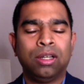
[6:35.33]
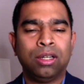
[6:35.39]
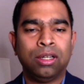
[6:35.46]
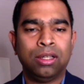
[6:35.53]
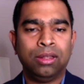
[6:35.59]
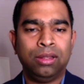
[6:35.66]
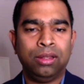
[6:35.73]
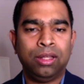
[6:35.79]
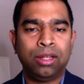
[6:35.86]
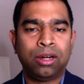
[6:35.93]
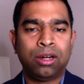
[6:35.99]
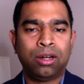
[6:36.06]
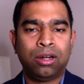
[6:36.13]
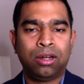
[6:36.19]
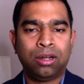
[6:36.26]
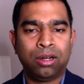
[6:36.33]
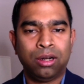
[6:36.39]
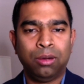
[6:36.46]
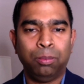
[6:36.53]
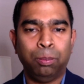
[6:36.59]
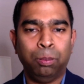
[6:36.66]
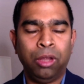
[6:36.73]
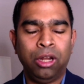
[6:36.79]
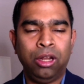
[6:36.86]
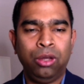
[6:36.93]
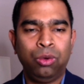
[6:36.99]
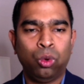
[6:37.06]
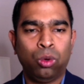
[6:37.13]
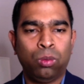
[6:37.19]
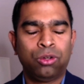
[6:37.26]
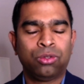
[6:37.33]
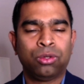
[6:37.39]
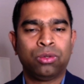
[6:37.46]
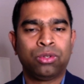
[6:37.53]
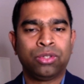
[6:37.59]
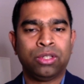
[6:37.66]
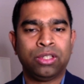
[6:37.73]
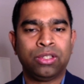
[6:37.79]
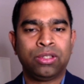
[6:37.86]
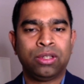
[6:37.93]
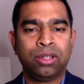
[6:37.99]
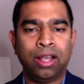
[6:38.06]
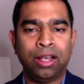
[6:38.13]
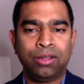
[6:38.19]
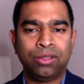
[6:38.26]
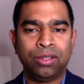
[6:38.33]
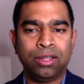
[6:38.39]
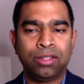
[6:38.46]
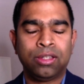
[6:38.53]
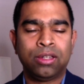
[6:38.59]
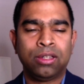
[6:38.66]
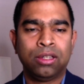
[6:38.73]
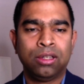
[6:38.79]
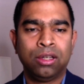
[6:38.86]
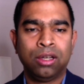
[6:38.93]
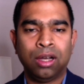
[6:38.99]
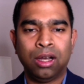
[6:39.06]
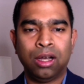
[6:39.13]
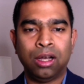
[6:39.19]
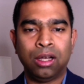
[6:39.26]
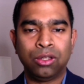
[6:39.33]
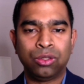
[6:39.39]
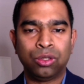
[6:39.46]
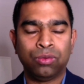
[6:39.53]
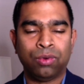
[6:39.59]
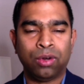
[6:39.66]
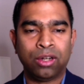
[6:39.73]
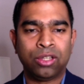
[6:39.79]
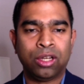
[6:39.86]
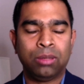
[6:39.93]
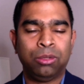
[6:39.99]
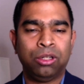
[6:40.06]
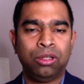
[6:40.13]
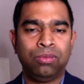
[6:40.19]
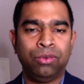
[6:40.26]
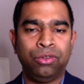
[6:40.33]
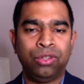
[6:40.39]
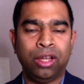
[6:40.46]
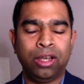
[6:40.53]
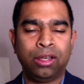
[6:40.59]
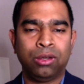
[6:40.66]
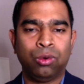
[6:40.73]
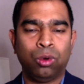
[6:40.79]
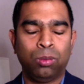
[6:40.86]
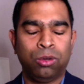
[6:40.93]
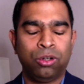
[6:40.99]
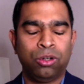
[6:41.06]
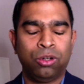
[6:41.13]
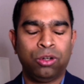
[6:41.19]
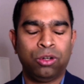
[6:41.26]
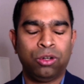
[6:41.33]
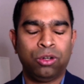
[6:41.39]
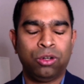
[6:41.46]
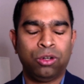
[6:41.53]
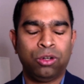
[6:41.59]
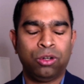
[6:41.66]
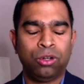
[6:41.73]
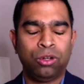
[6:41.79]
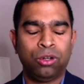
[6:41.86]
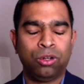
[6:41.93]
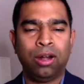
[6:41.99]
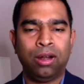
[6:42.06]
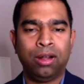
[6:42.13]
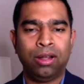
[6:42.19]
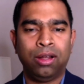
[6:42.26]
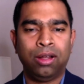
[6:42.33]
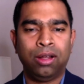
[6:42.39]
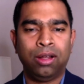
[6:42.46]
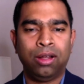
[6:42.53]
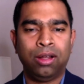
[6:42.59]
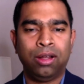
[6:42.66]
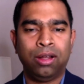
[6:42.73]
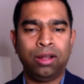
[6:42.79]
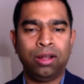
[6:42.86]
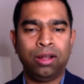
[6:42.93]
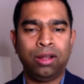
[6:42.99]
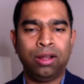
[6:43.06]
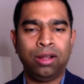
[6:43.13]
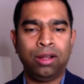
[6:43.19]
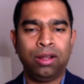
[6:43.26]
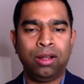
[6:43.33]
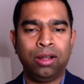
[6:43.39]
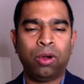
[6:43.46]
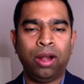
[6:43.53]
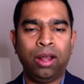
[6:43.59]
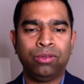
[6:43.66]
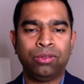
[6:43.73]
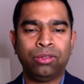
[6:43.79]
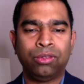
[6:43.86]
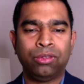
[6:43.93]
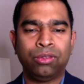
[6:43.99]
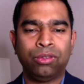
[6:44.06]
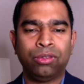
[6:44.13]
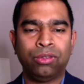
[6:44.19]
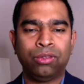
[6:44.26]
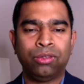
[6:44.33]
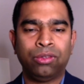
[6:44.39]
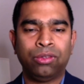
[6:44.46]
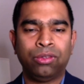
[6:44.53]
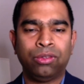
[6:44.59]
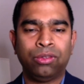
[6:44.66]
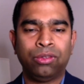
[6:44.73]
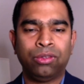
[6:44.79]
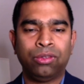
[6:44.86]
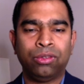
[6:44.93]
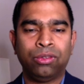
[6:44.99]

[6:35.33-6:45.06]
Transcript: Uh, there are many open sources exist. Uh, so for example, if we take OpenStack, Kubernetes, then operating system,